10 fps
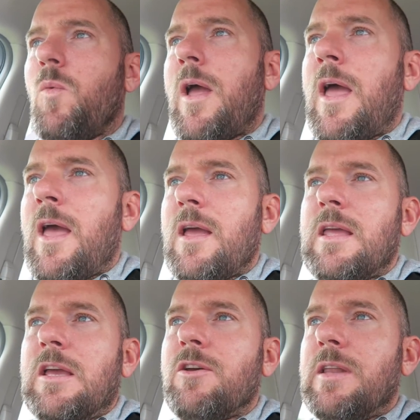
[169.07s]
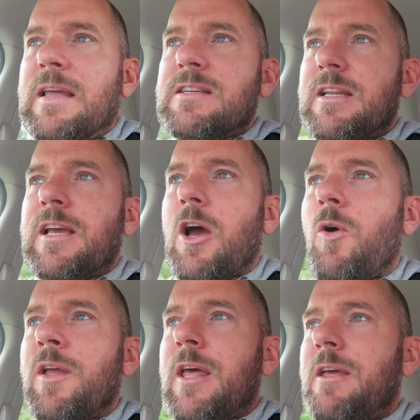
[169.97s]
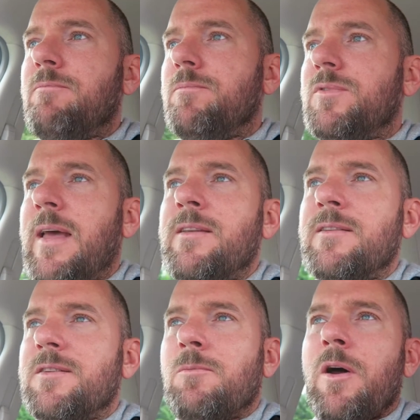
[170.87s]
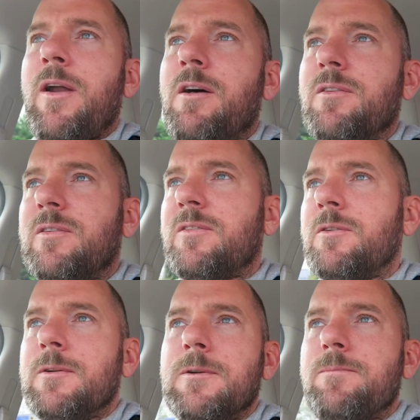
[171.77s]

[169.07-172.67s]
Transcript: where he could easily go and get it tendered somewhere else,